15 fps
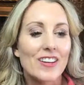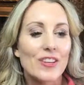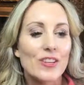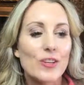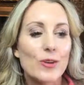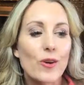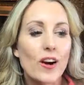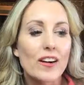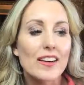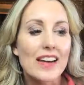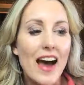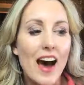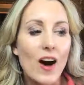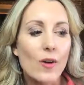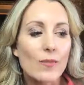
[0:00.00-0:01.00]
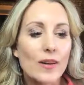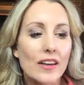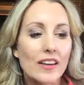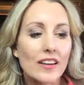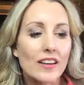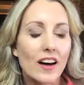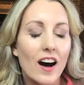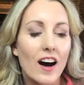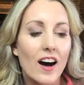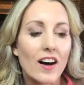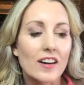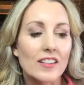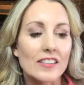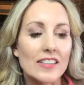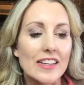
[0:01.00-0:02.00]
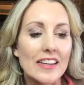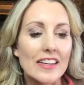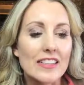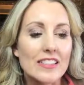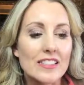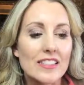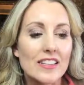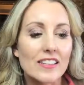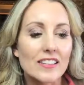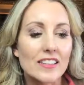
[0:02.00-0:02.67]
You are now being called into